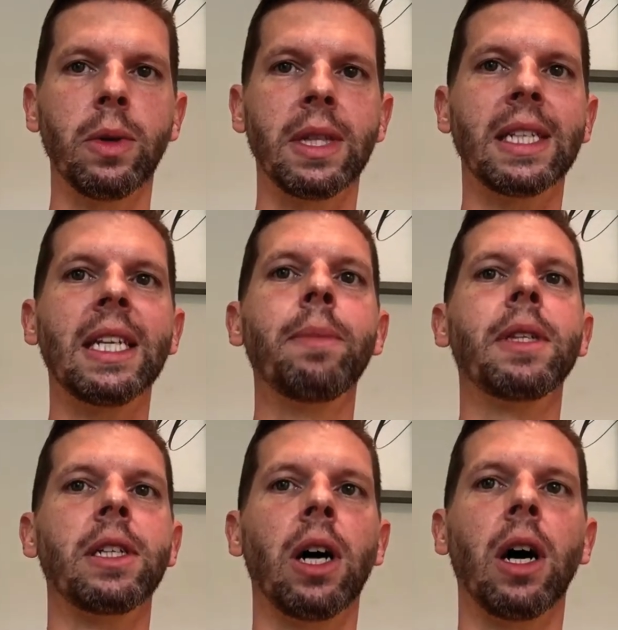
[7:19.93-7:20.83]
with the tip
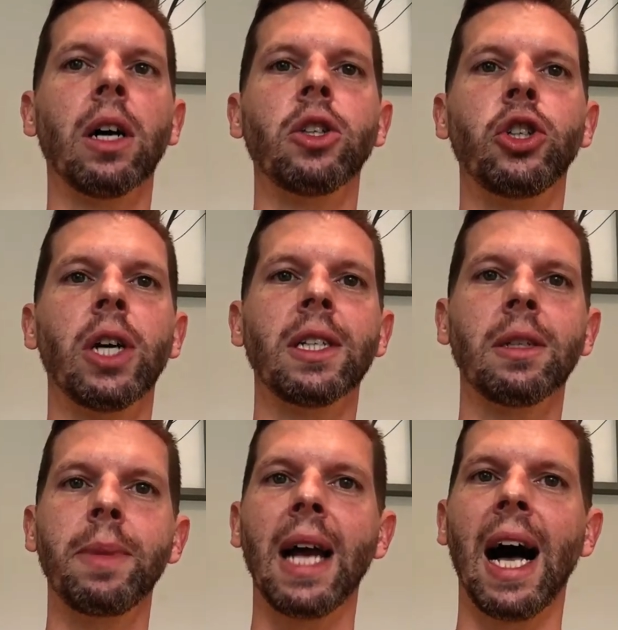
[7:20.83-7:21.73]
of the tongue
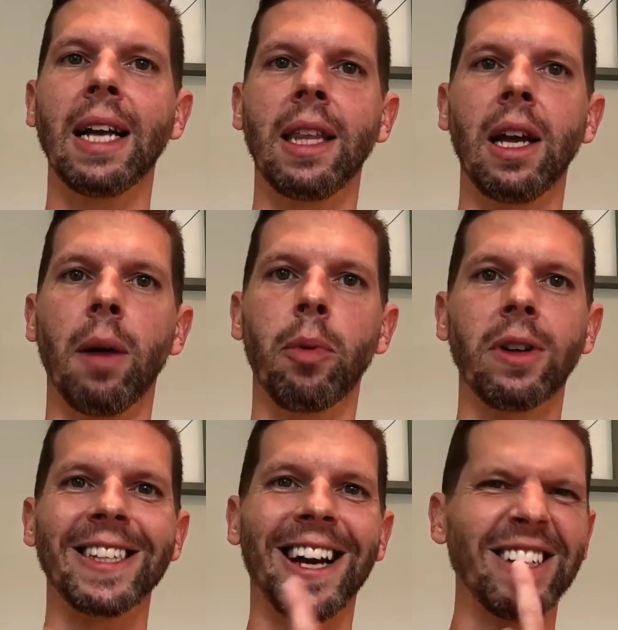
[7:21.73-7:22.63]
just behind the upper
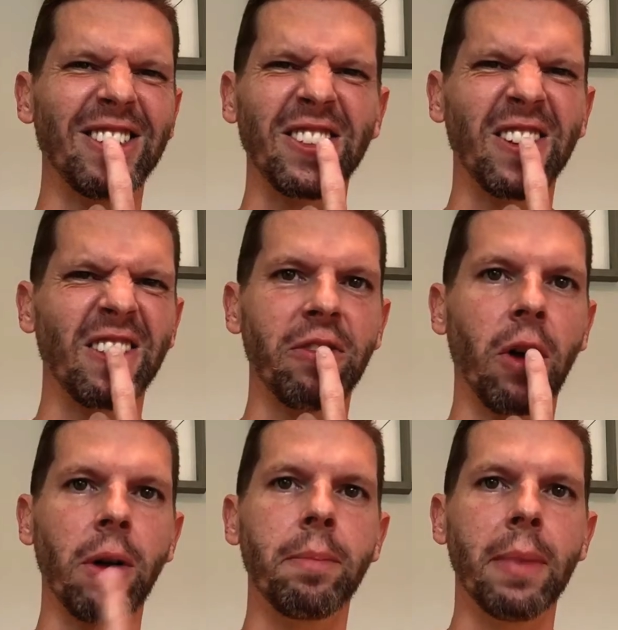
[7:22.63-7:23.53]
incisors, or the
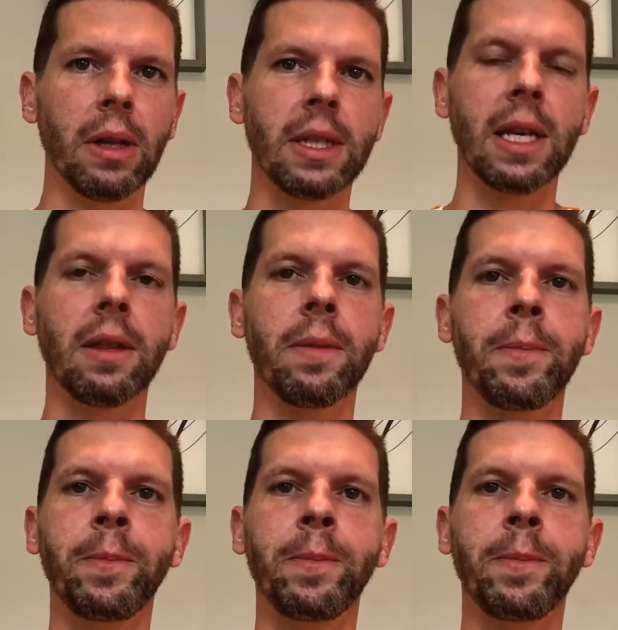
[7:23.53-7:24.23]
front middle teeth.